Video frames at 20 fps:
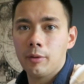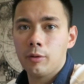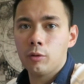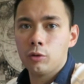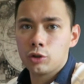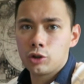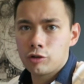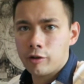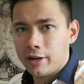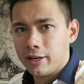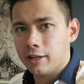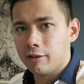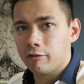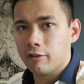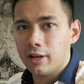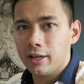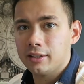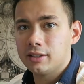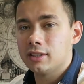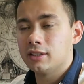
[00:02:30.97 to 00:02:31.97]
But all trading
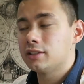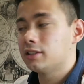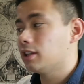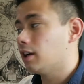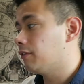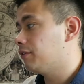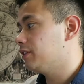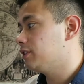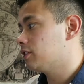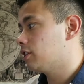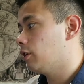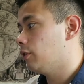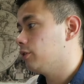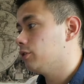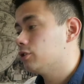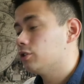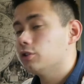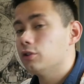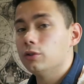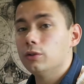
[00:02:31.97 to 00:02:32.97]
related stuff is
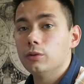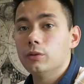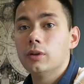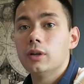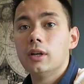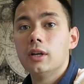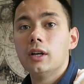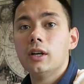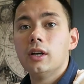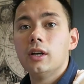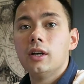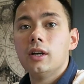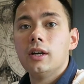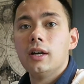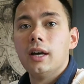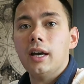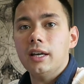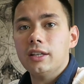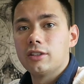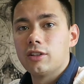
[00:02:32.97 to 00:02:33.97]
going
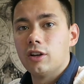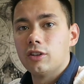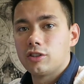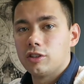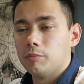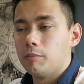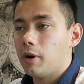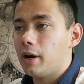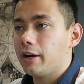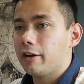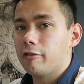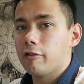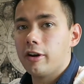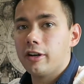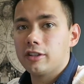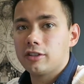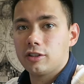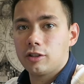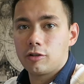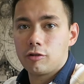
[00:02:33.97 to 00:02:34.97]
to
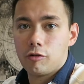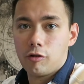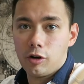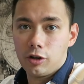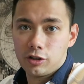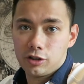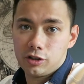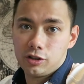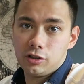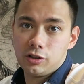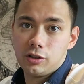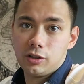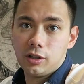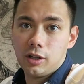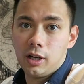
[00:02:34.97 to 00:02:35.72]
migrate across